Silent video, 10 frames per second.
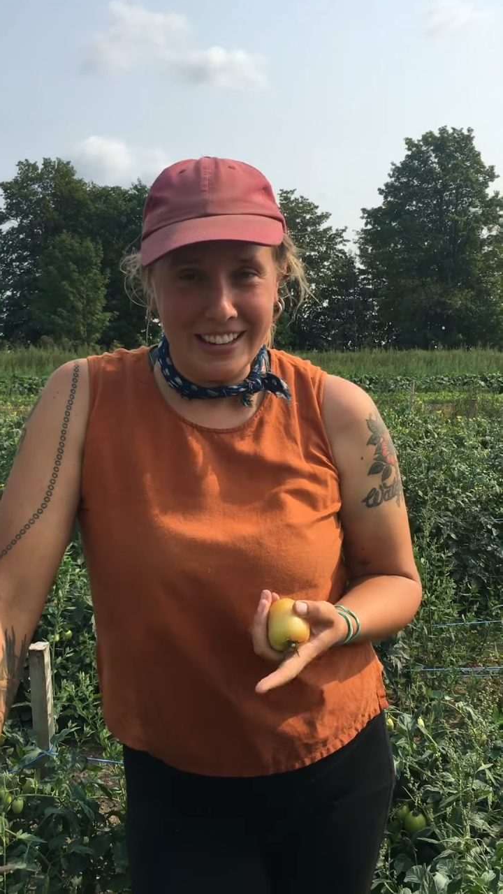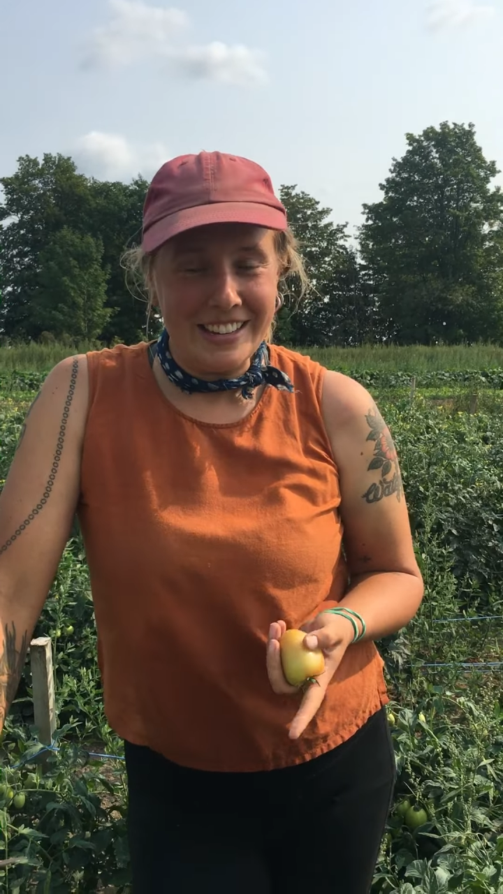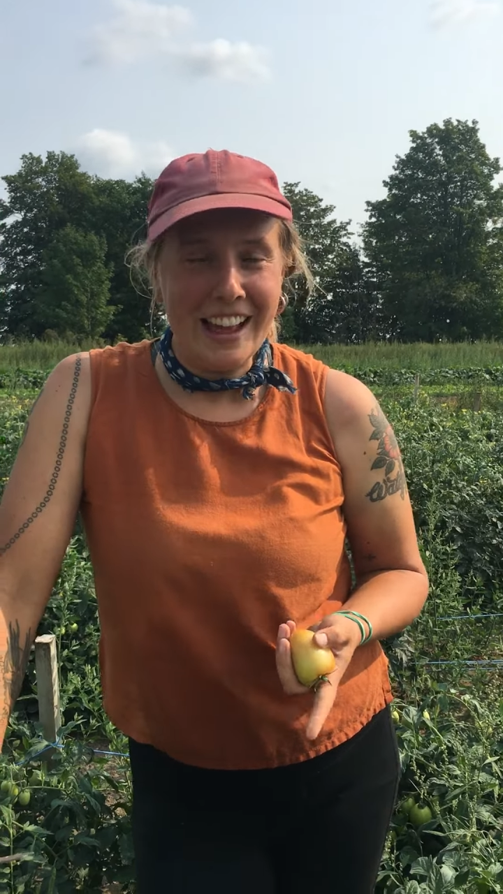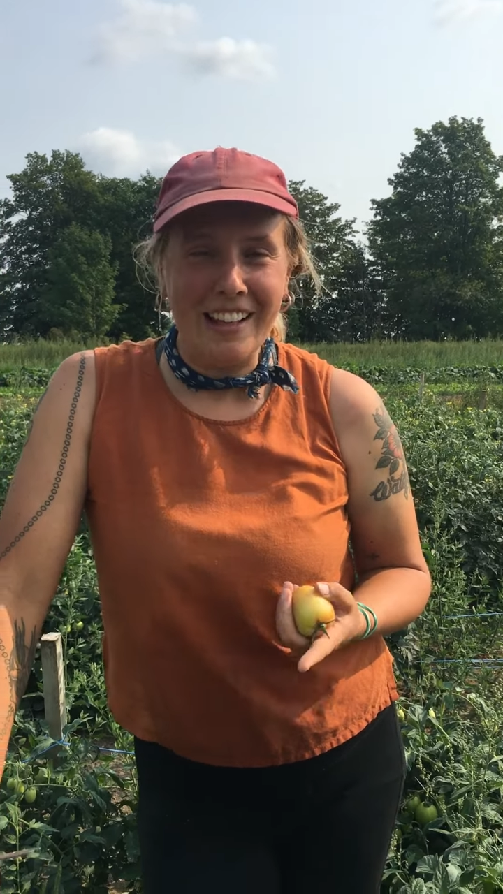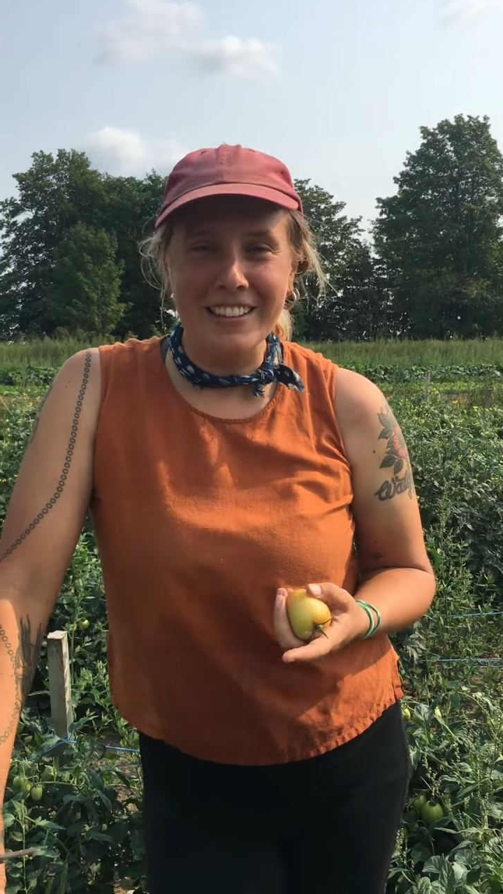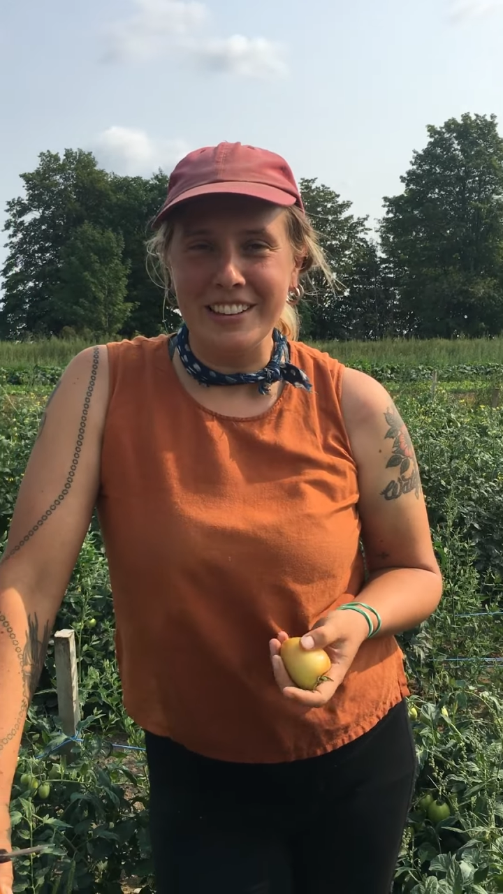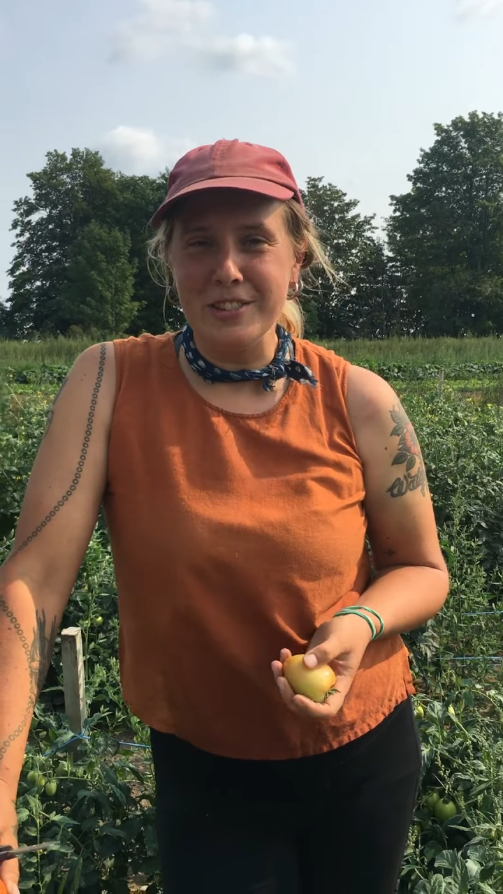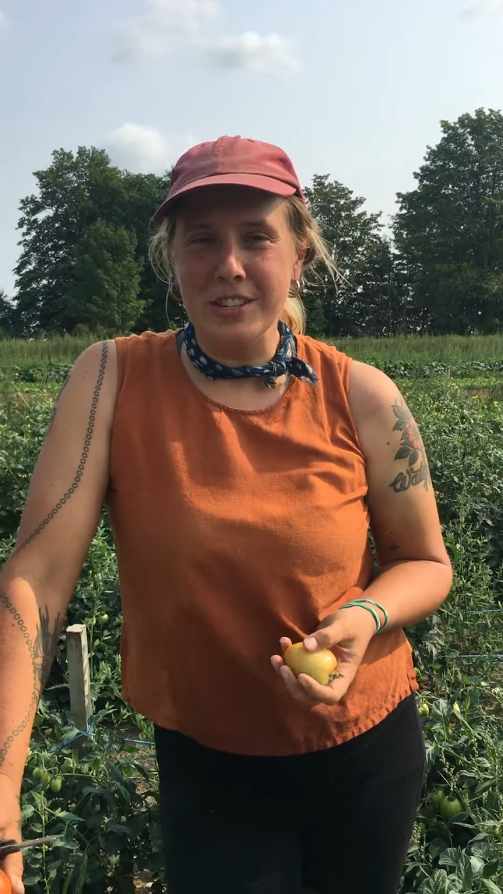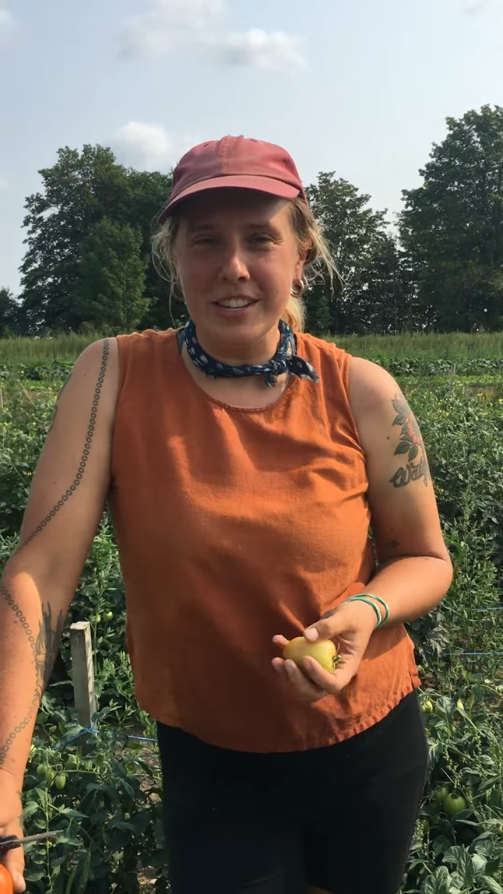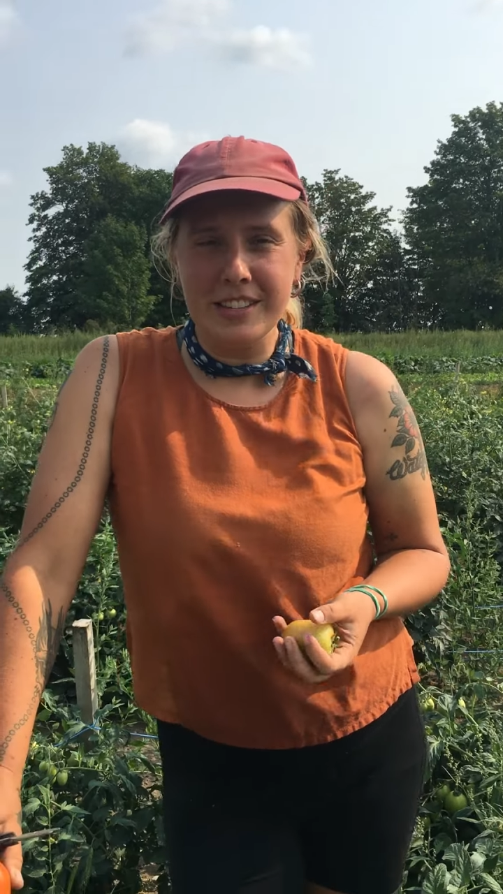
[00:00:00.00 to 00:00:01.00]

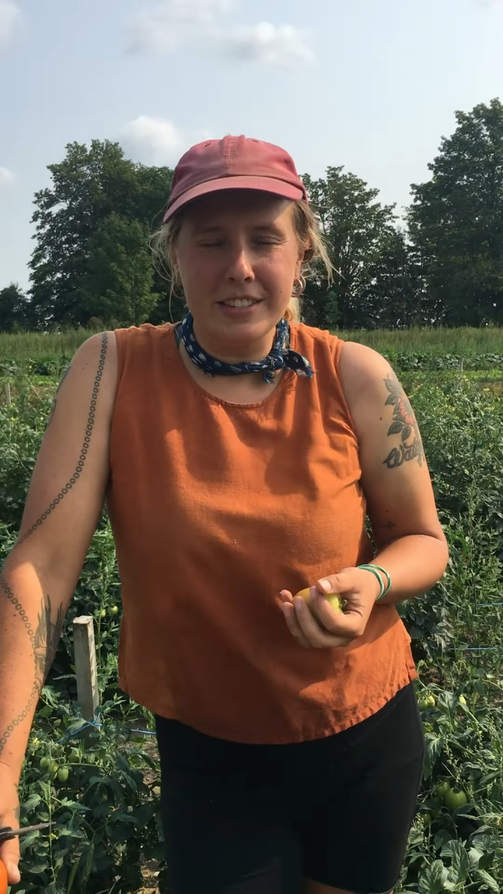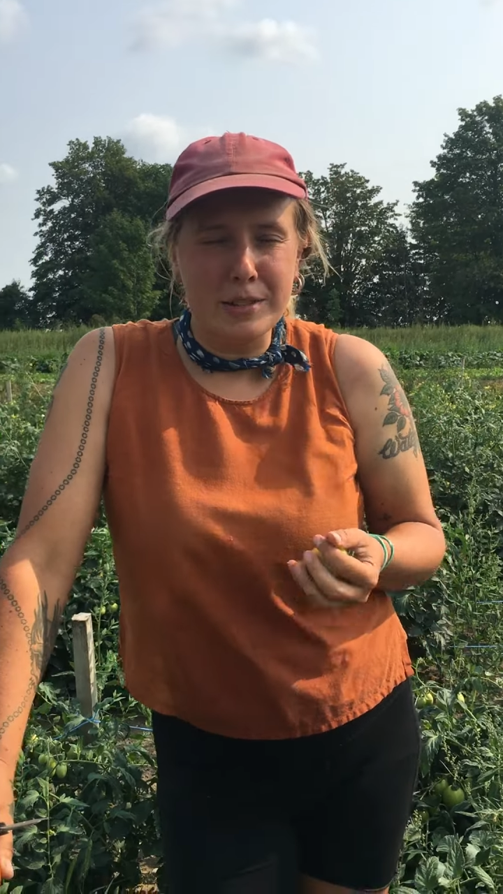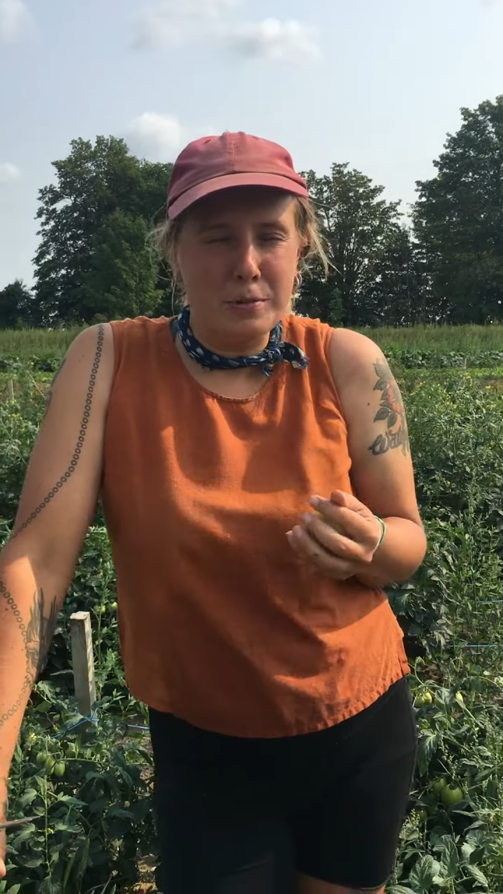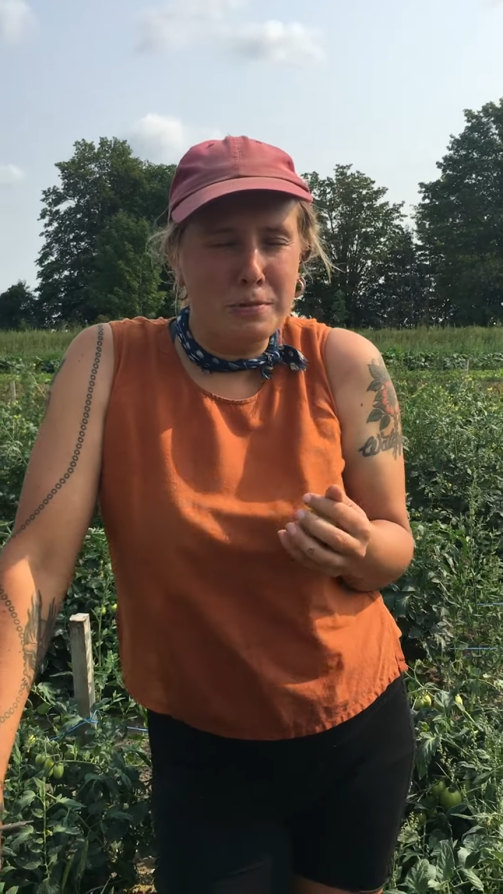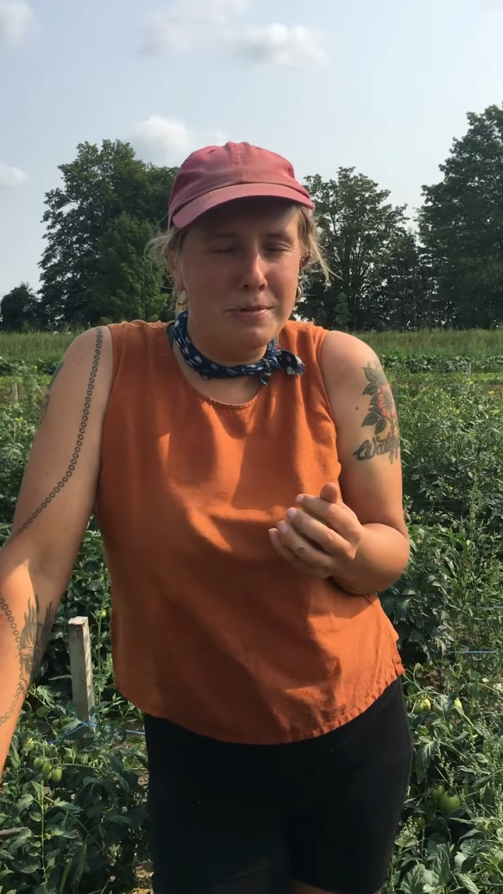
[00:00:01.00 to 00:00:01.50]
Italian cheese that's